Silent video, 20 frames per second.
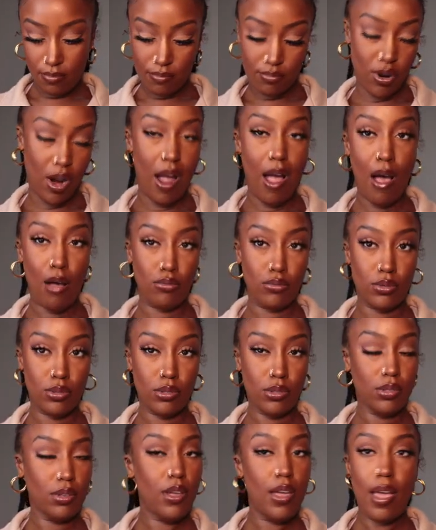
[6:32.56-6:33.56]

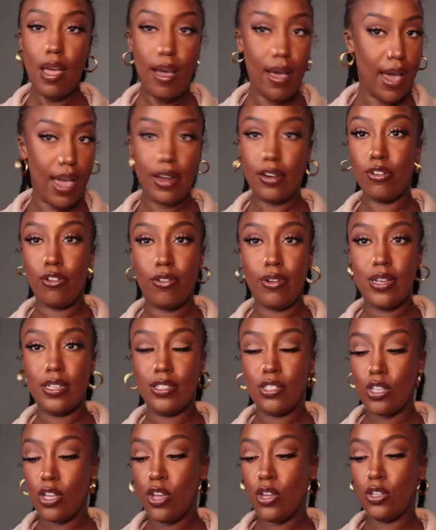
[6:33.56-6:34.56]
browns, and
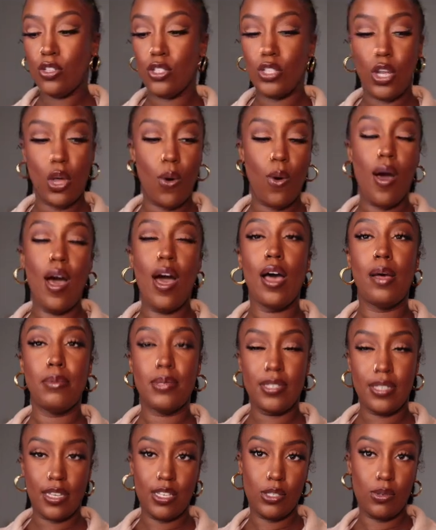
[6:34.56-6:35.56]
greens. So
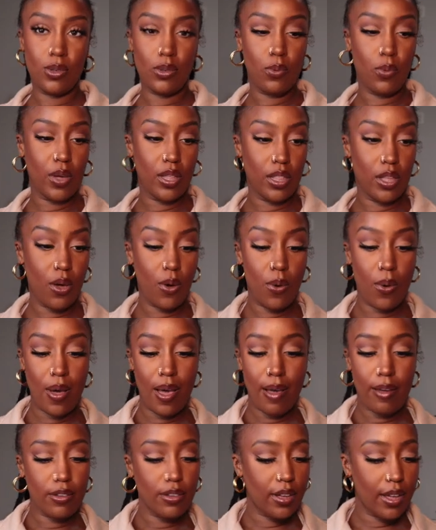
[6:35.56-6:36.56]
obsessed with Willow.
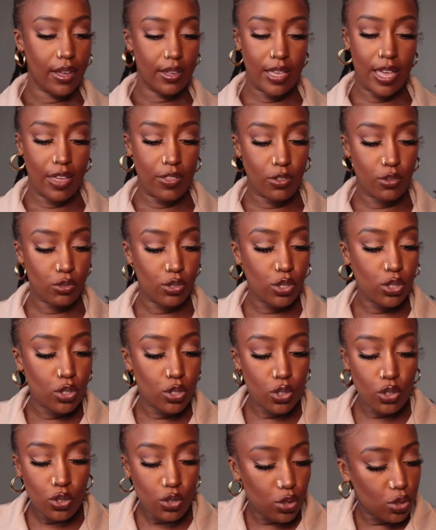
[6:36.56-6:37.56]
Again, they're
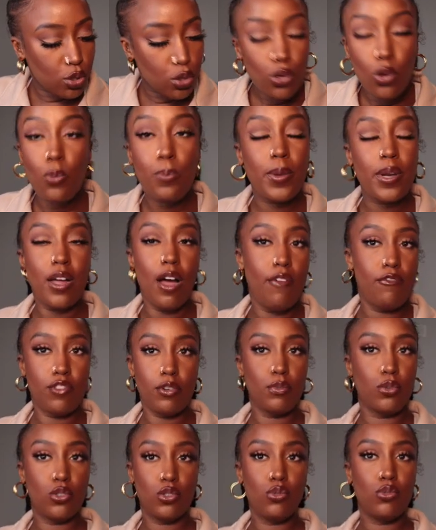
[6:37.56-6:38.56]
just stupid
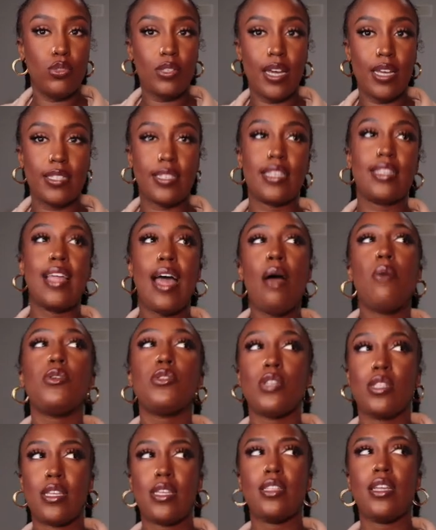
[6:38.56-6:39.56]
comfortable shoes, guys. Like, that
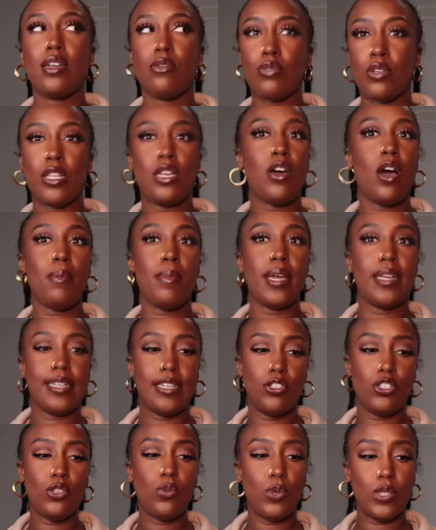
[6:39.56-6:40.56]
was the thing that really caught my
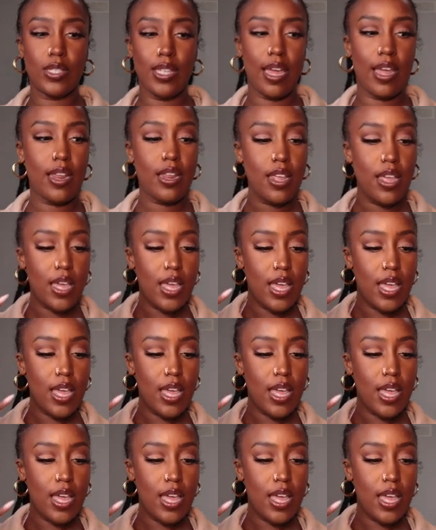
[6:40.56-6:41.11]
attention, was that